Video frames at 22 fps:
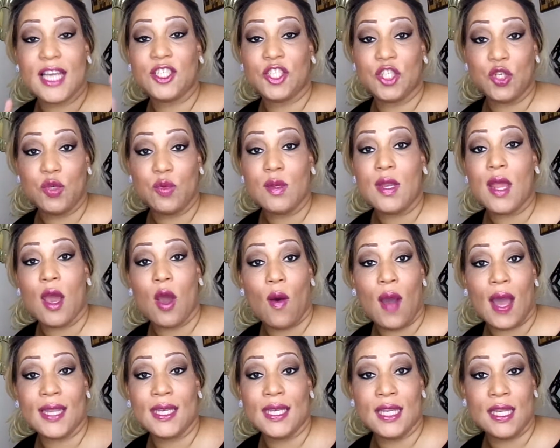know,
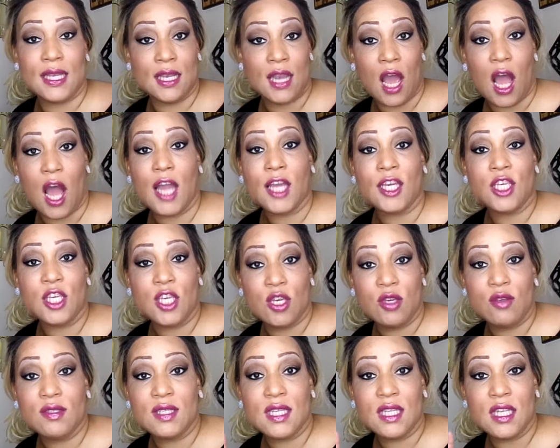I did not
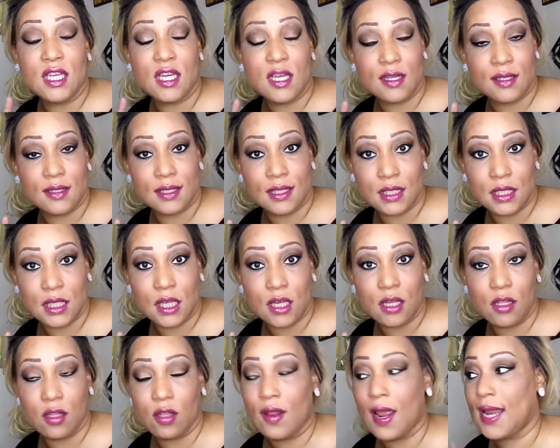use any
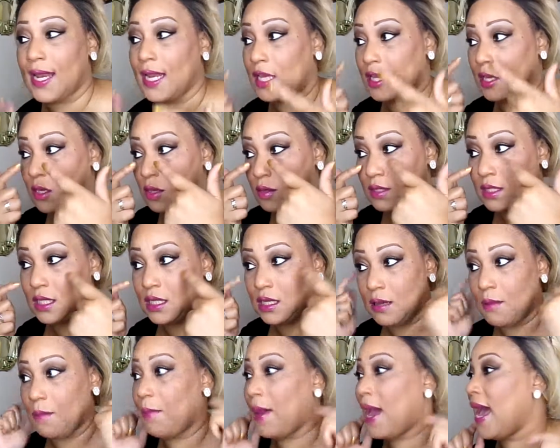concealer. I didn't use
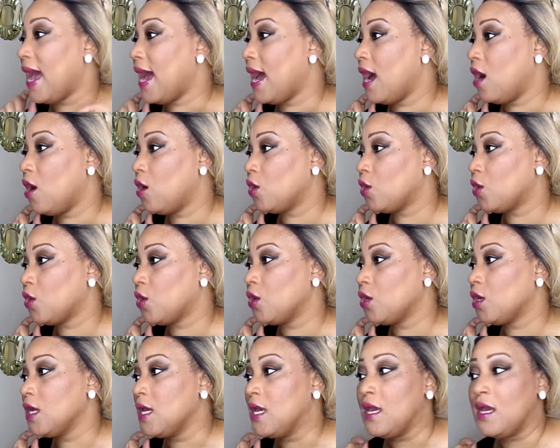any
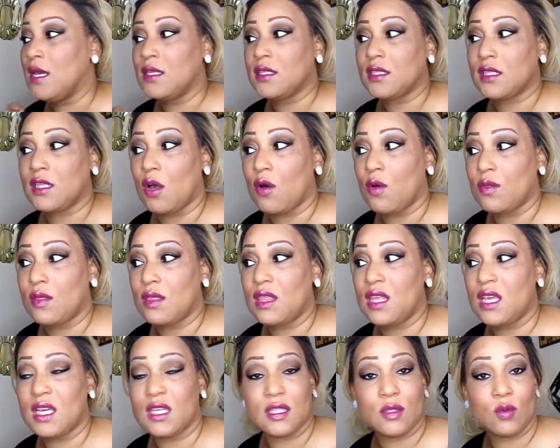powder. So
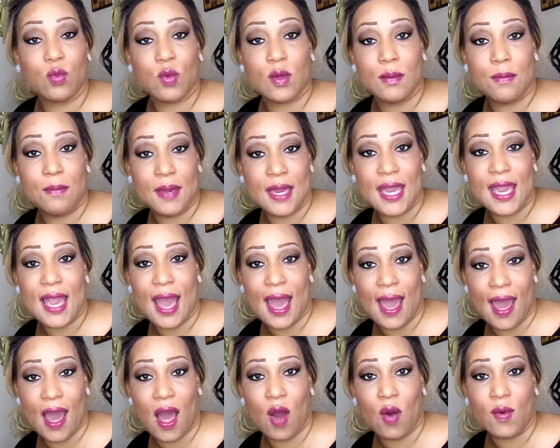this would be
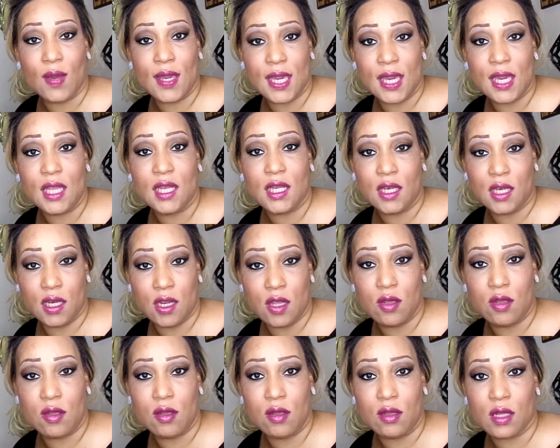how it
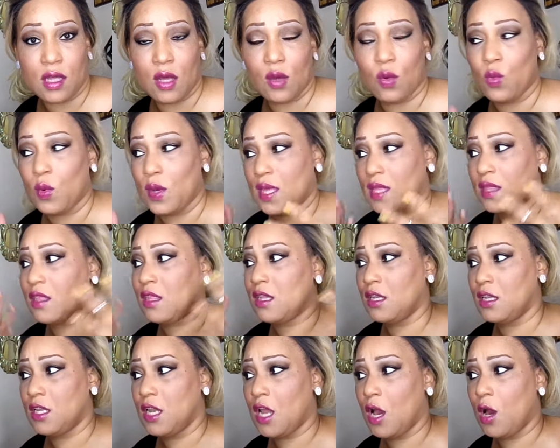look with
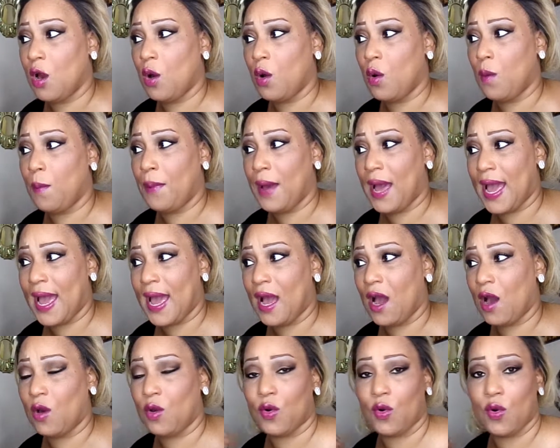no
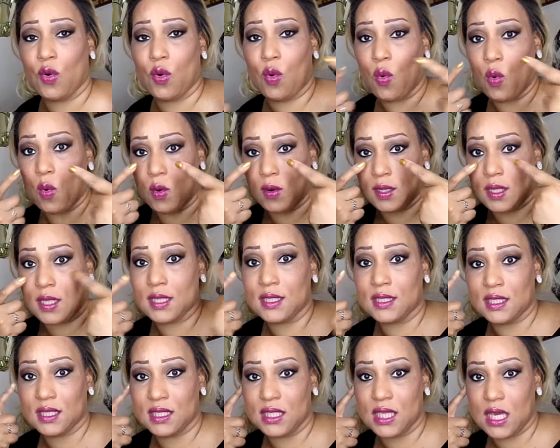powder or
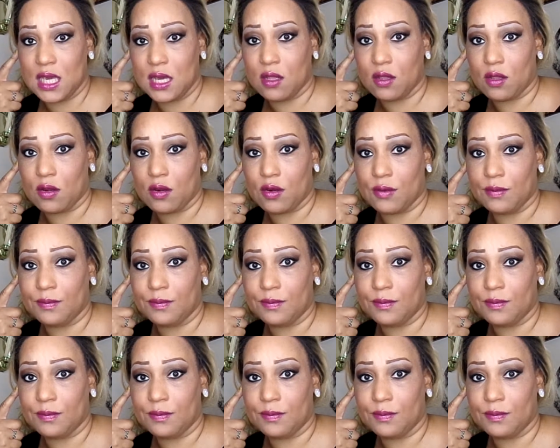concealer.